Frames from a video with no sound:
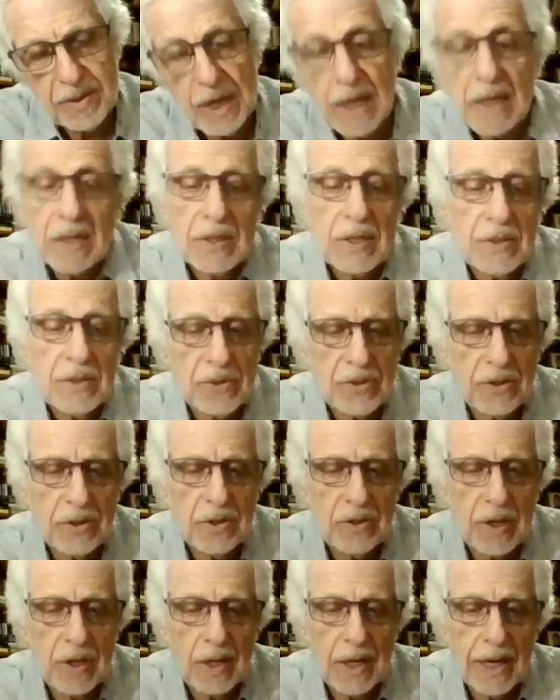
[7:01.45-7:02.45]

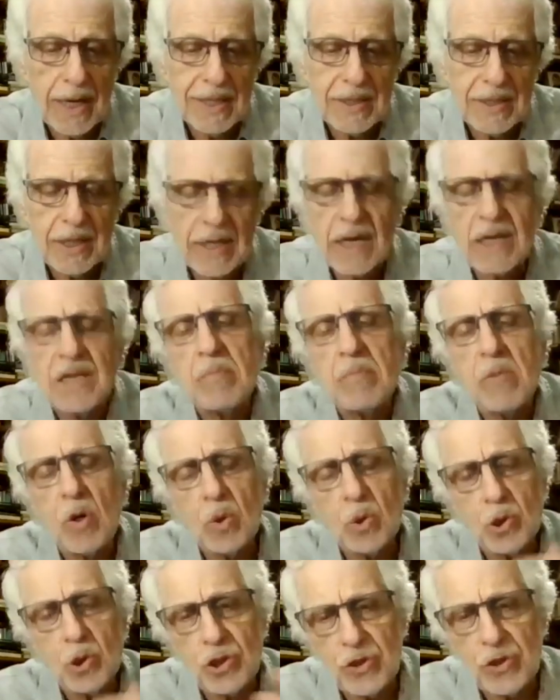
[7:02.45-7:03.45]
an
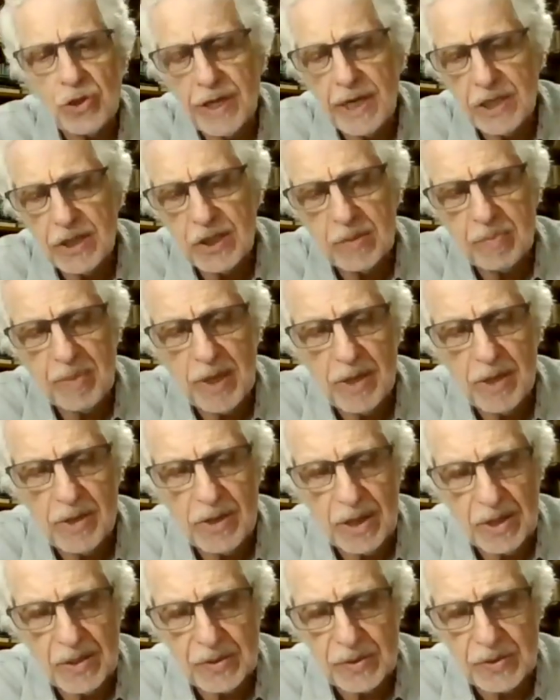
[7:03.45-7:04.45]
emotional
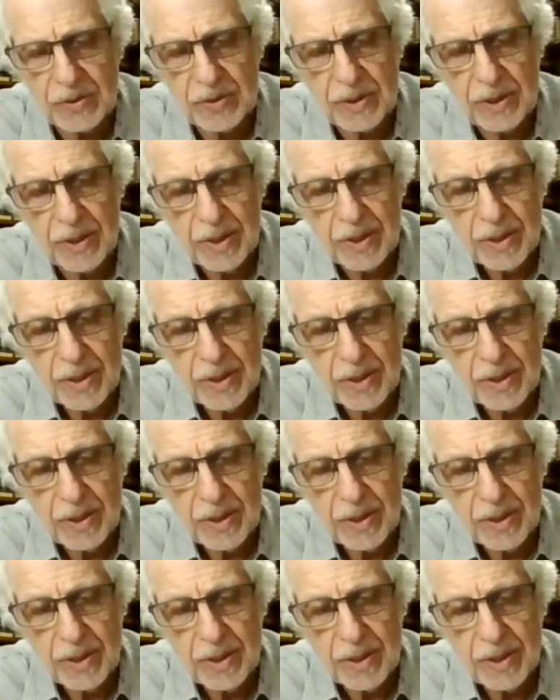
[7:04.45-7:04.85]
experience